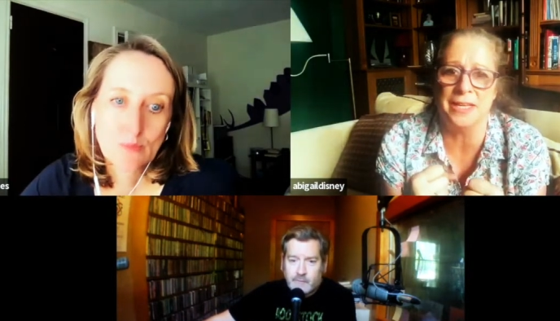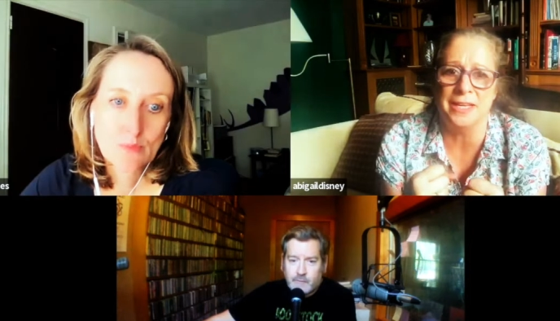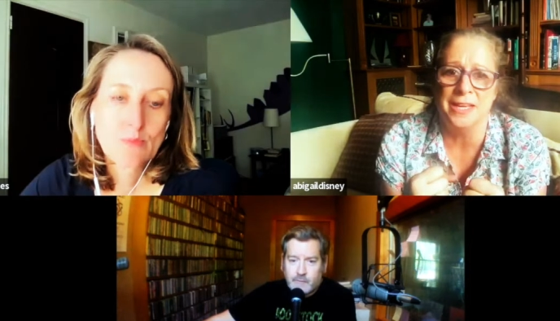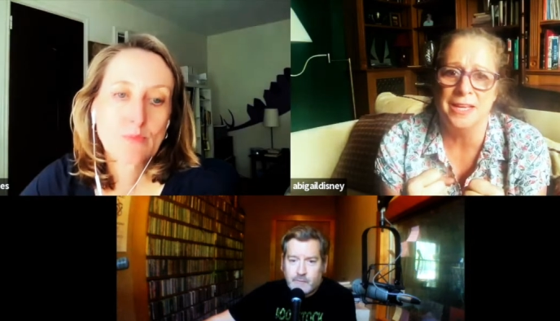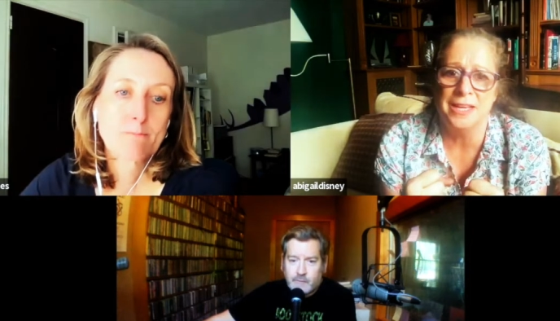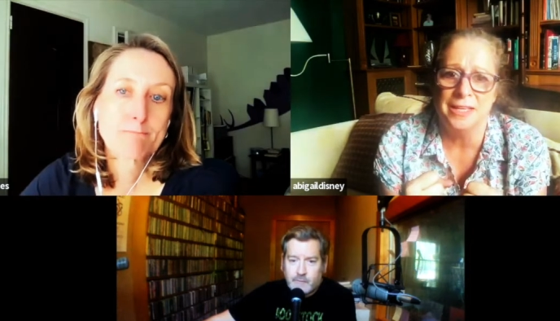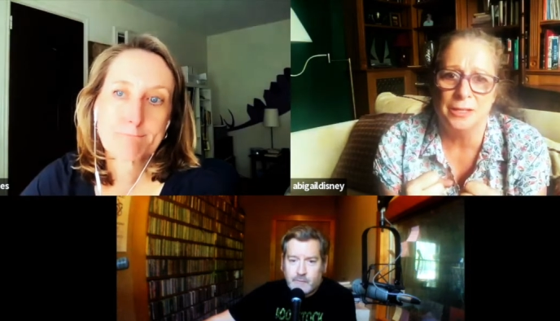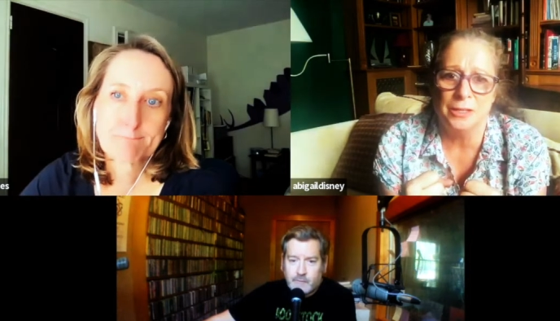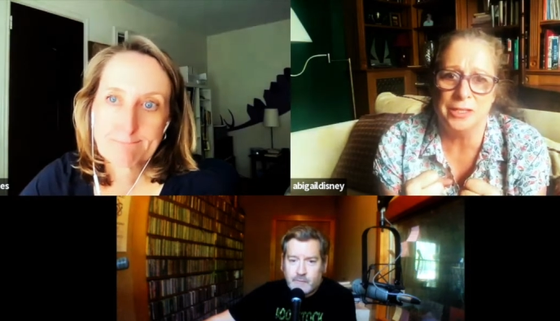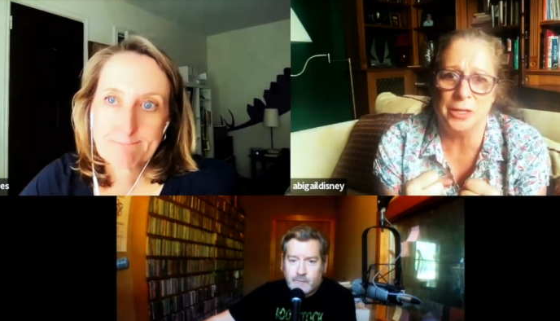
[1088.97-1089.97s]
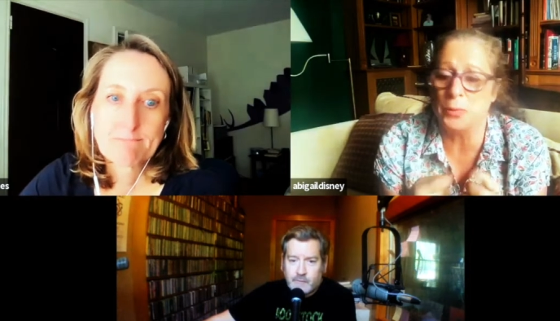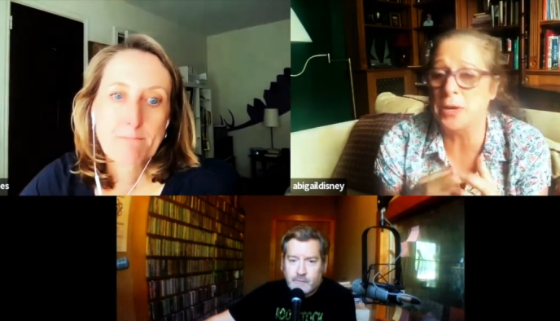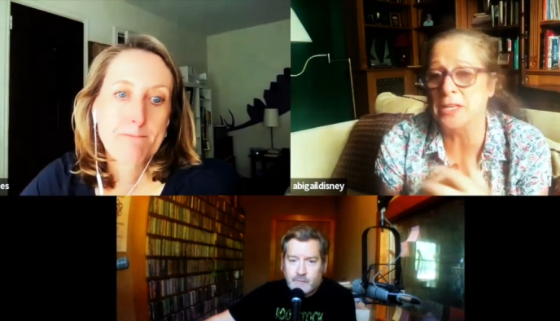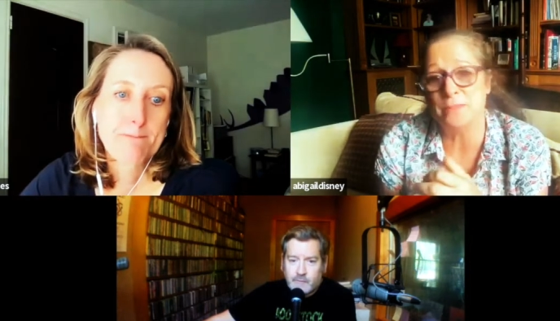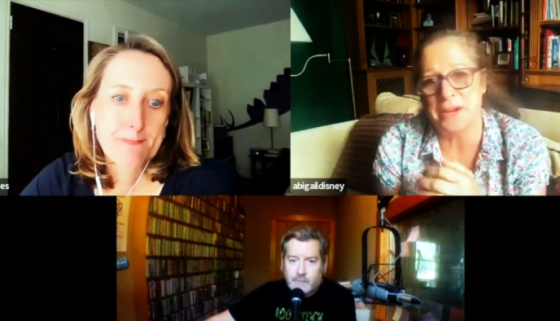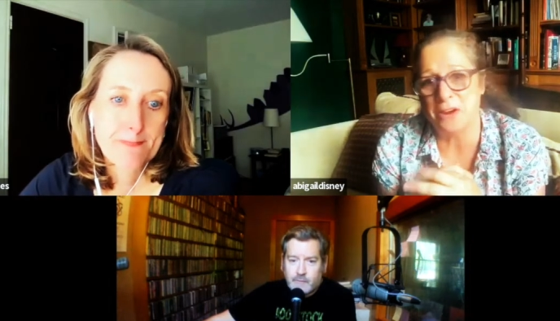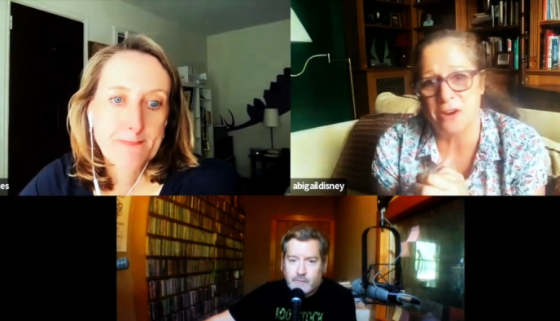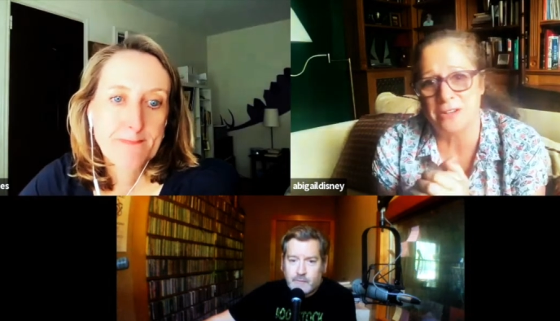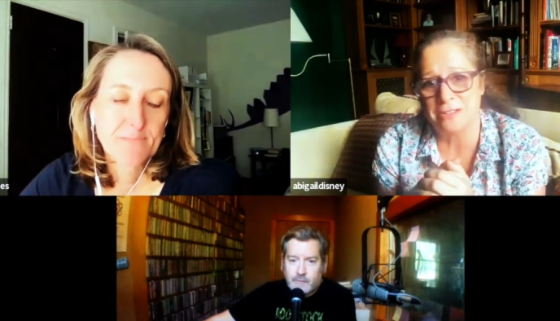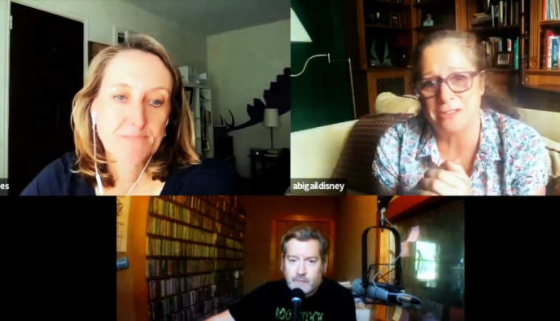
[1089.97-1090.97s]
Speaker 1: that it breaks my
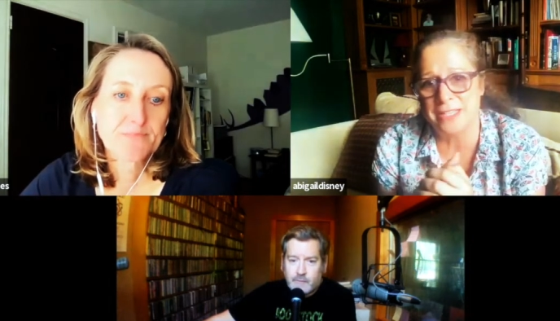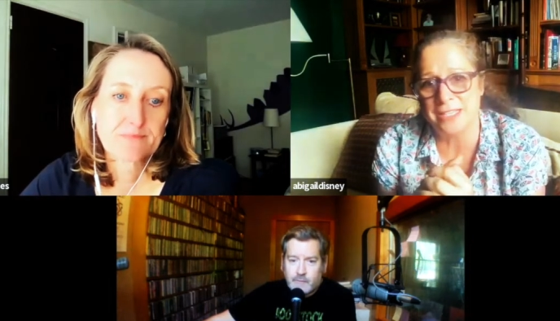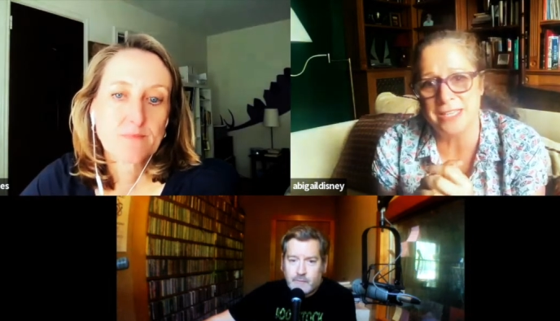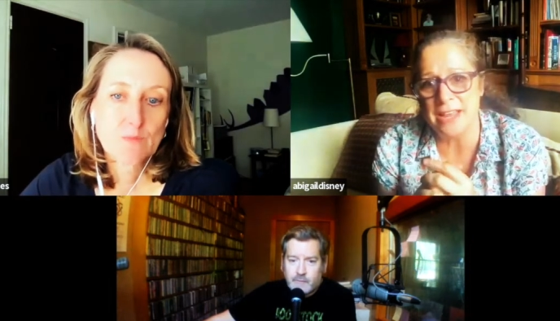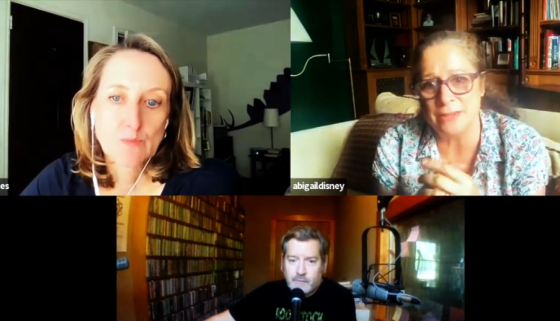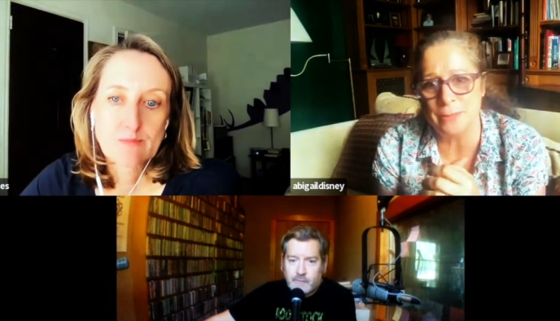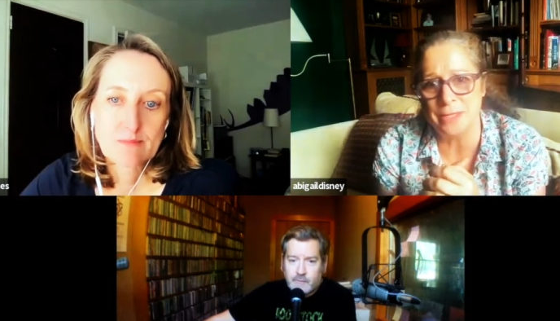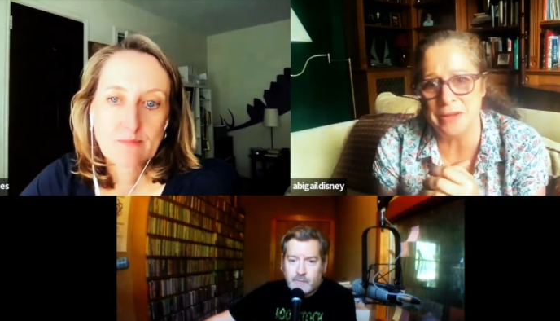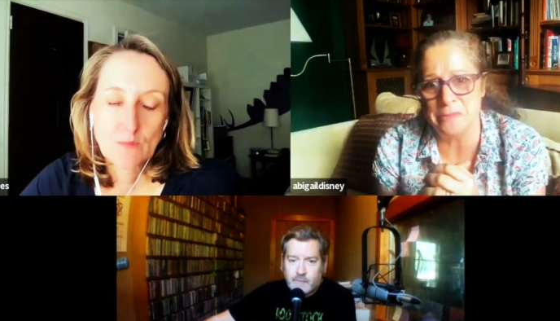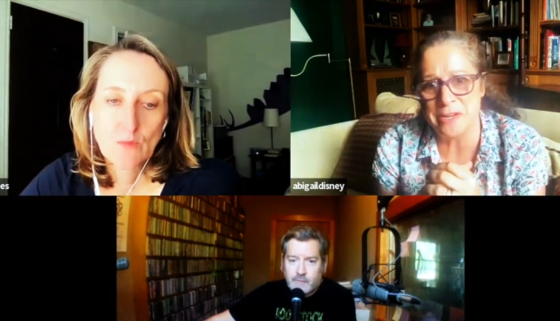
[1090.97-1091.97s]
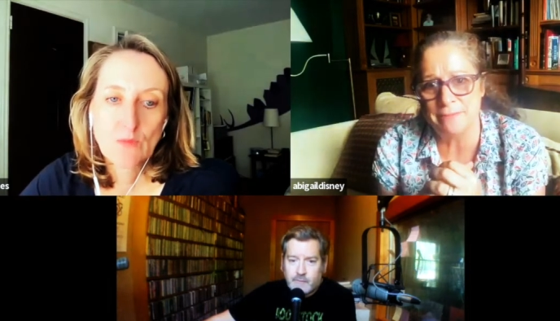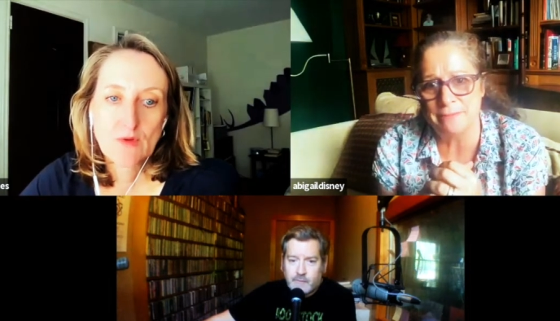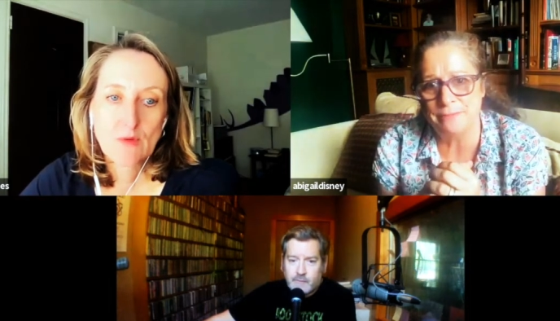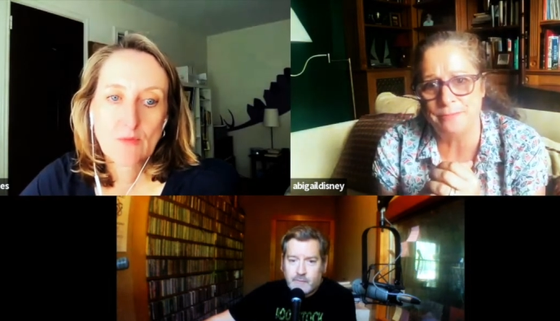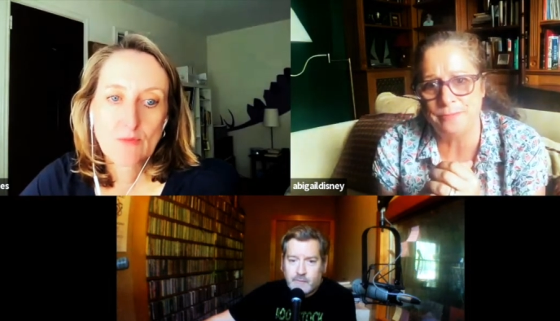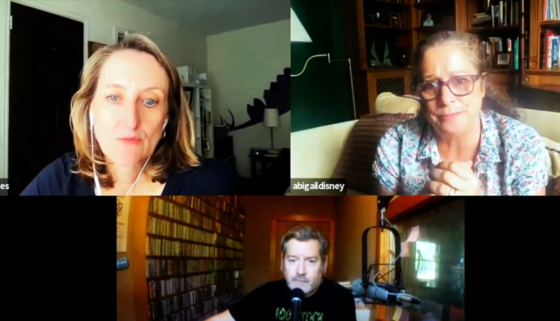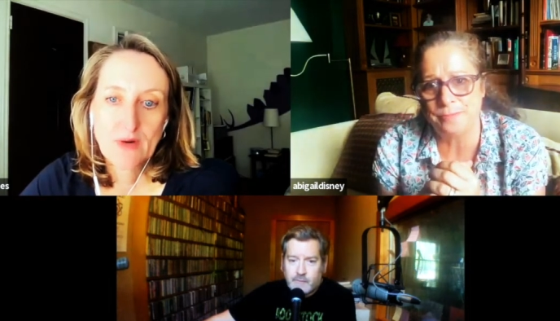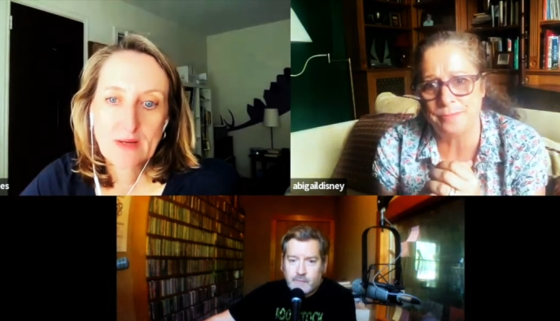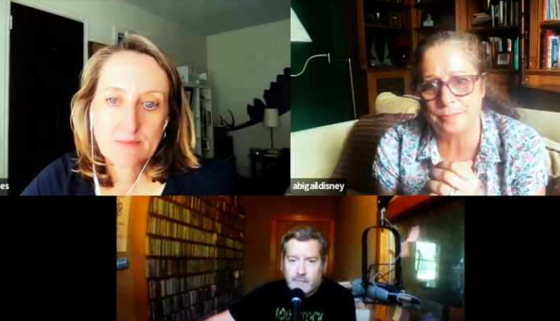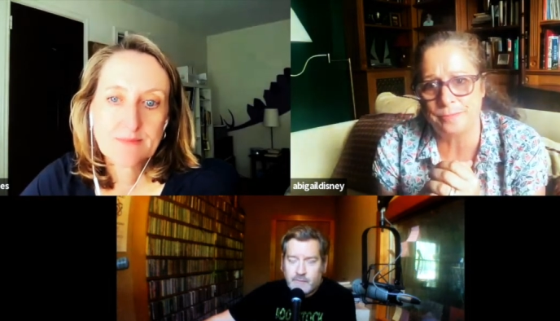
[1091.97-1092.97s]
heart. It doesn't have to be that way.
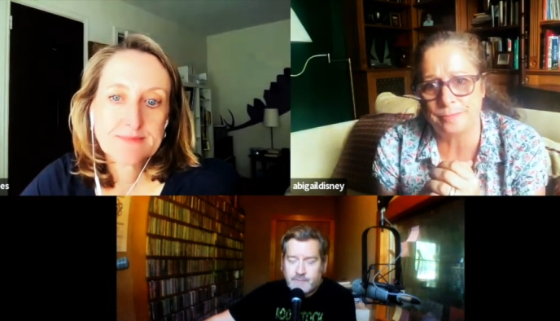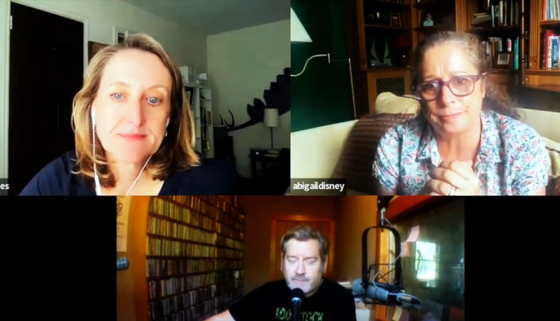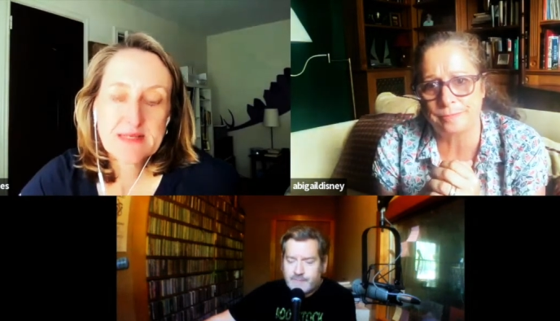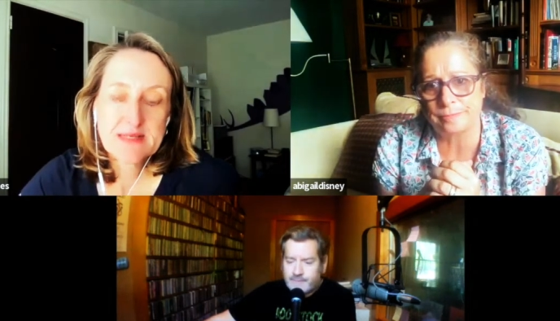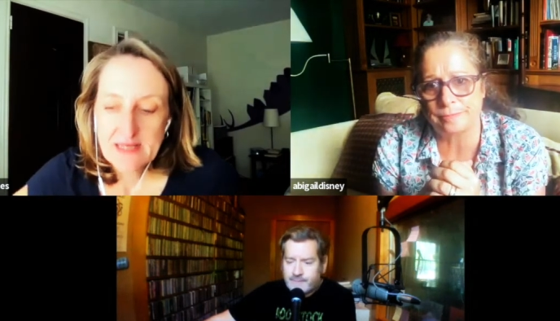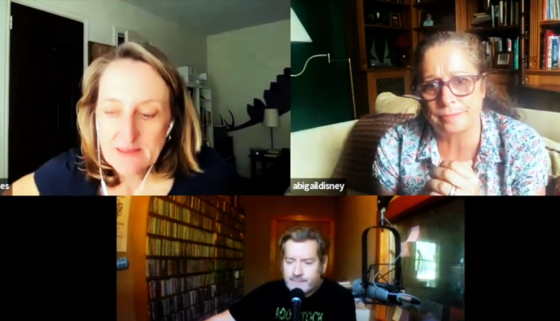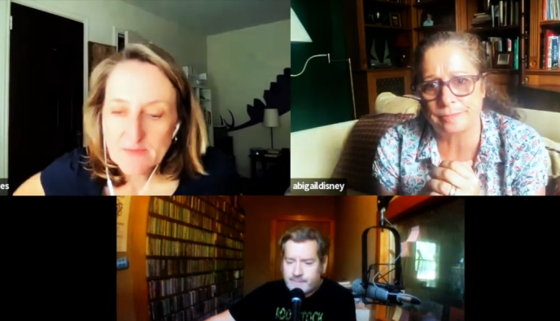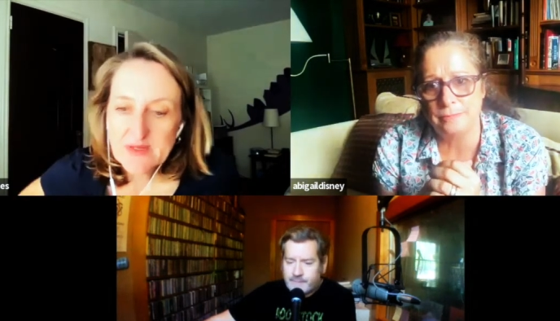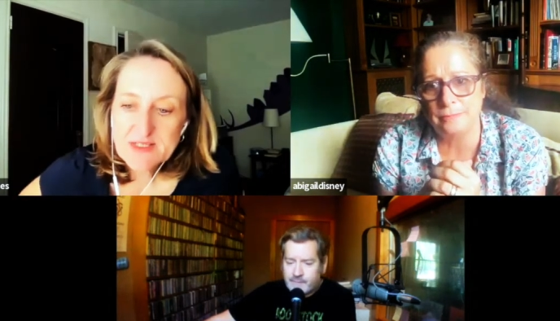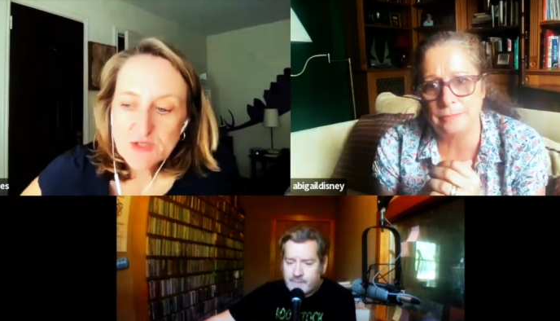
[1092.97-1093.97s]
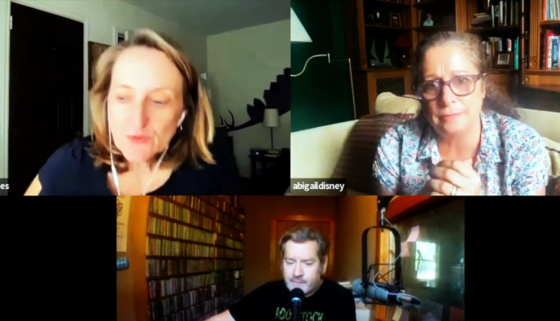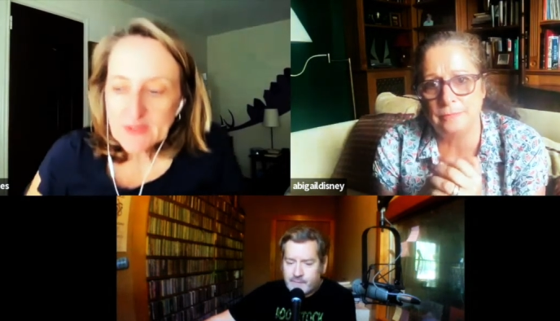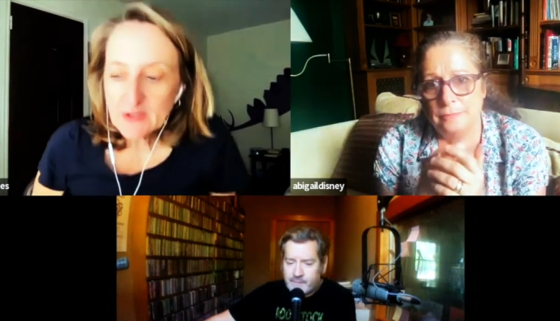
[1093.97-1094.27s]
Right. Mm.
Speaker 2: It's a real